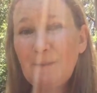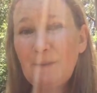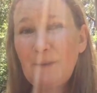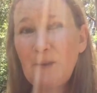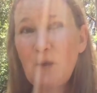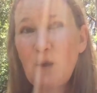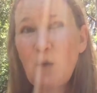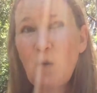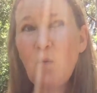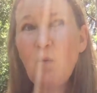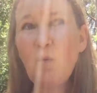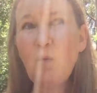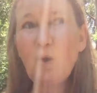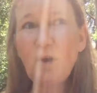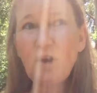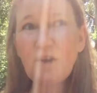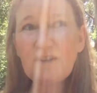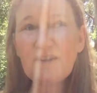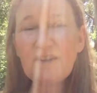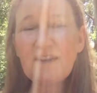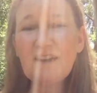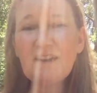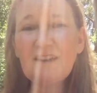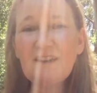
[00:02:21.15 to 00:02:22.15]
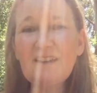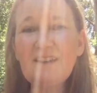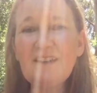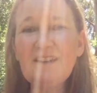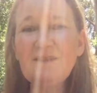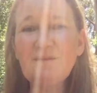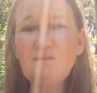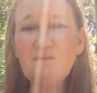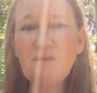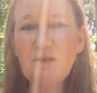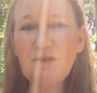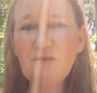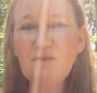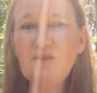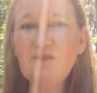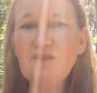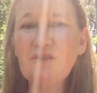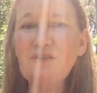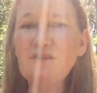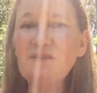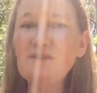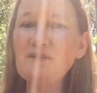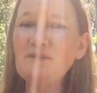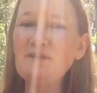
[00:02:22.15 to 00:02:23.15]
Water is
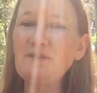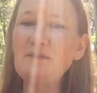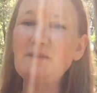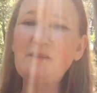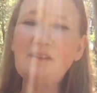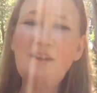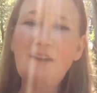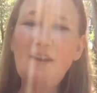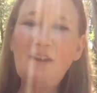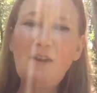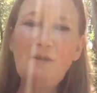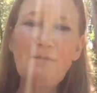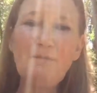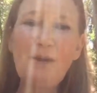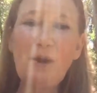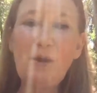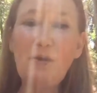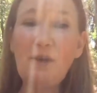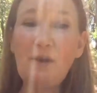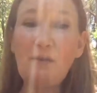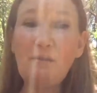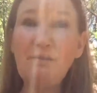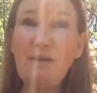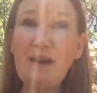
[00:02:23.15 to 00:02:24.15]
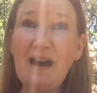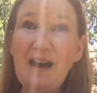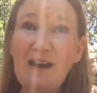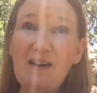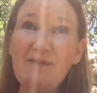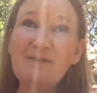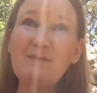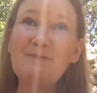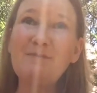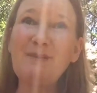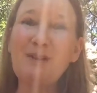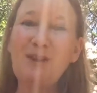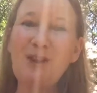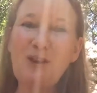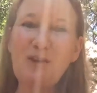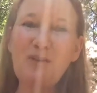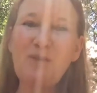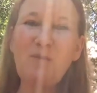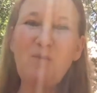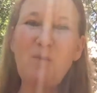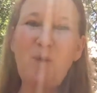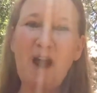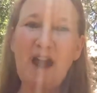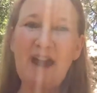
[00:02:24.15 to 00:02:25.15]
emotion, so both above and below
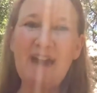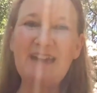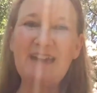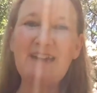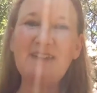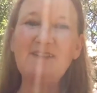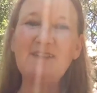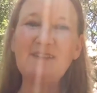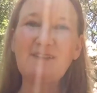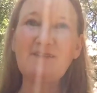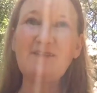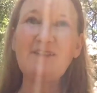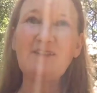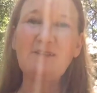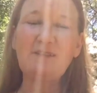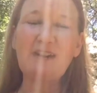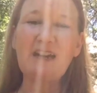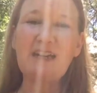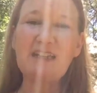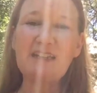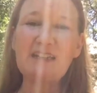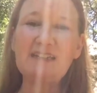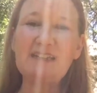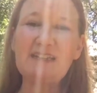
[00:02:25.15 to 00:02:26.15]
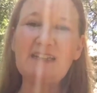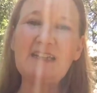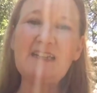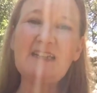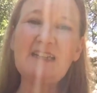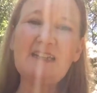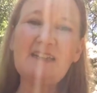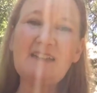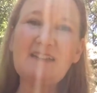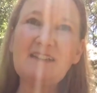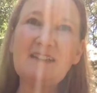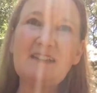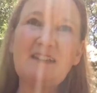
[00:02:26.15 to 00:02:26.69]
the waves of the great seas.